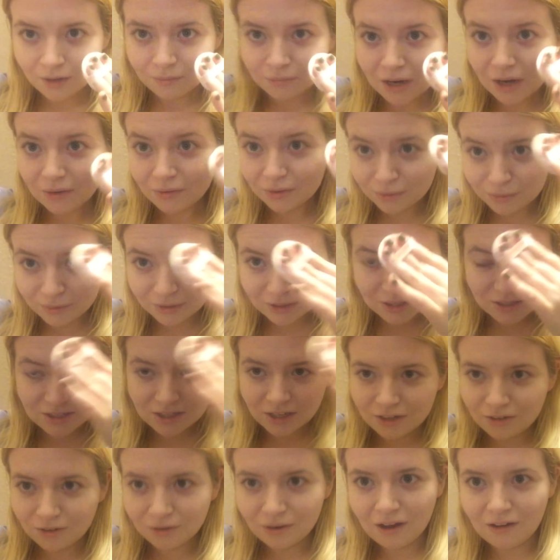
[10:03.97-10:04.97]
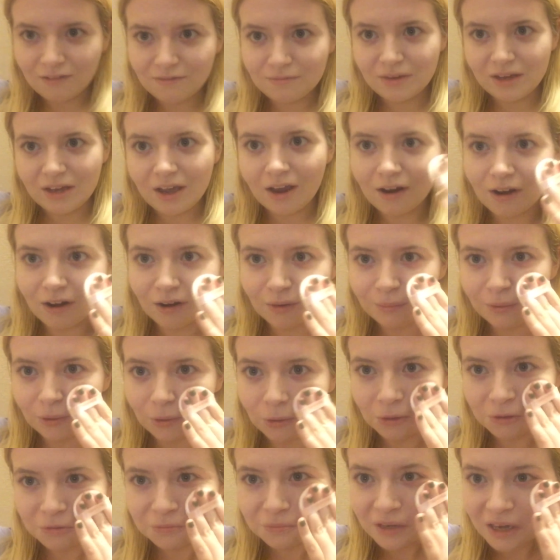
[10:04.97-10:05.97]
probably because I don't have my hair
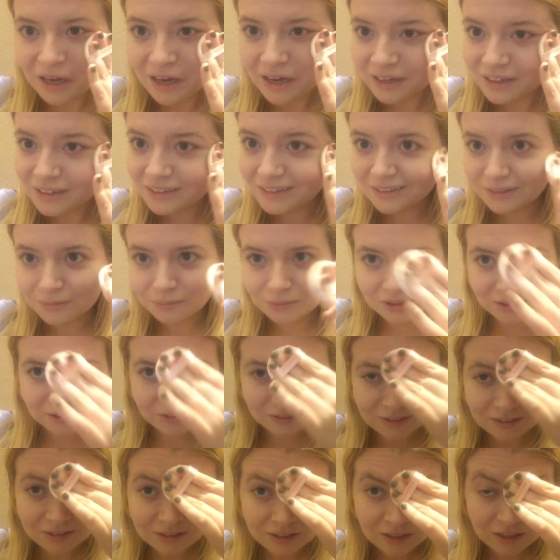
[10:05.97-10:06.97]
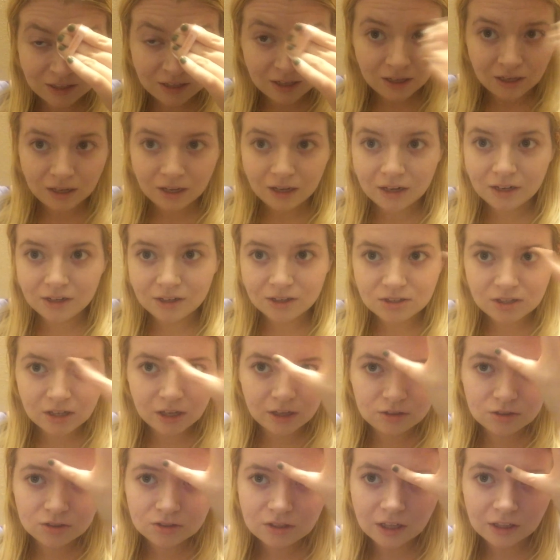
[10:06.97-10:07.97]
pulled back, but in any case,
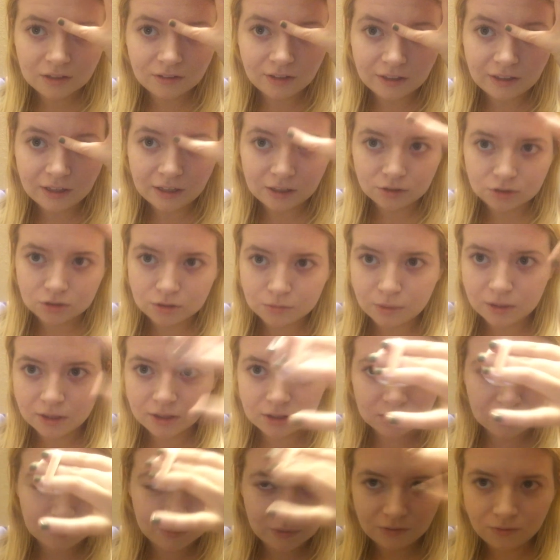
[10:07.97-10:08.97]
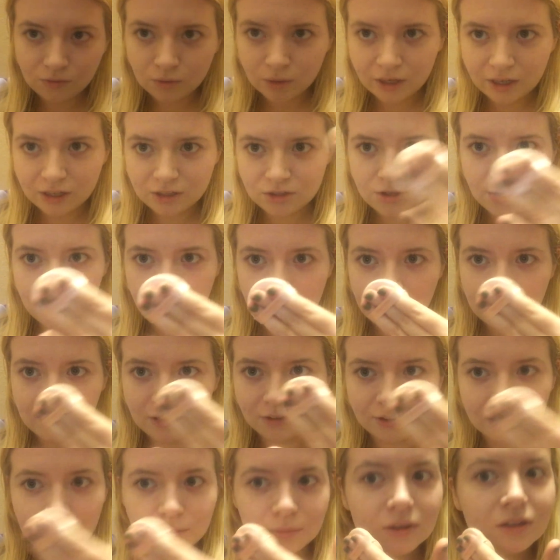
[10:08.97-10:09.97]
I just had like extra product on my forehead, so I kind
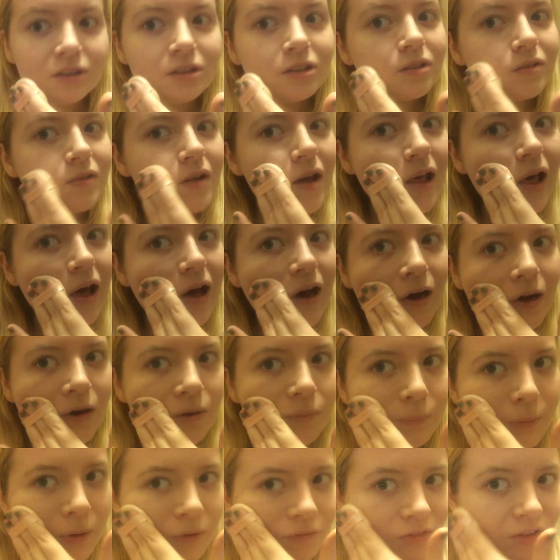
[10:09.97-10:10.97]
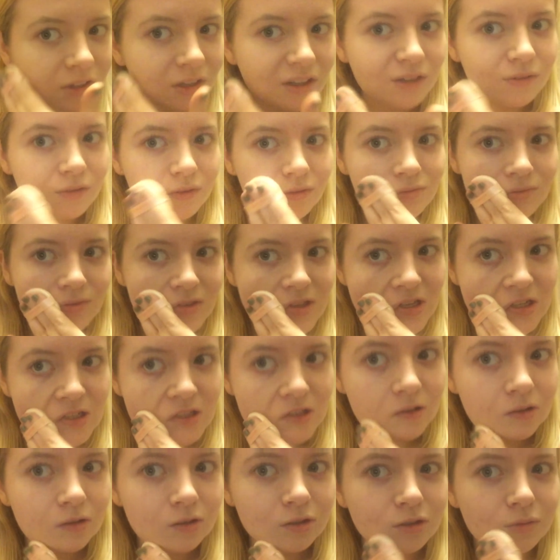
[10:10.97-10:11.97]
of like blended it out, buffed it out with this
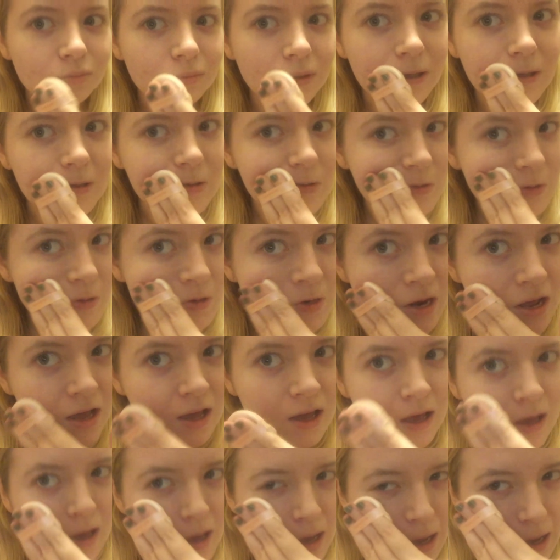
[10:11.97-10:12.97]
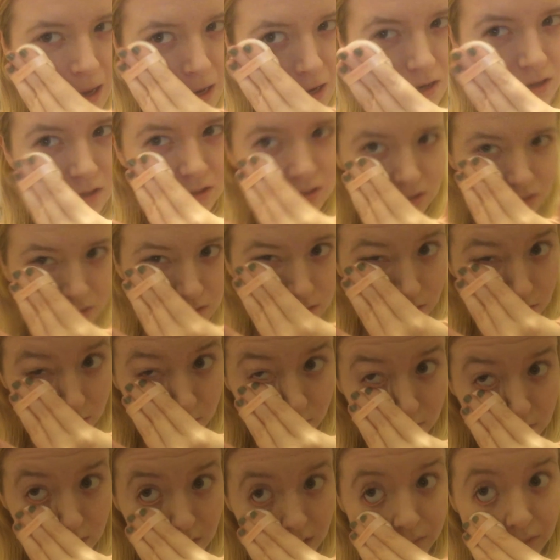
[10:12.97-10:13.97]
little sponge, and it, you
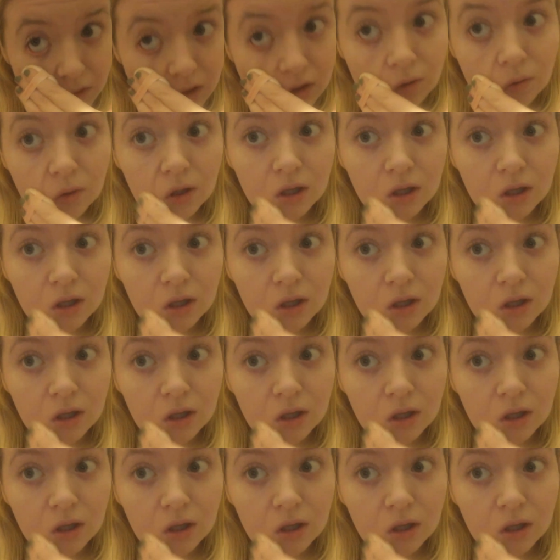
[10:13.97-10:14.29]
know, seemed to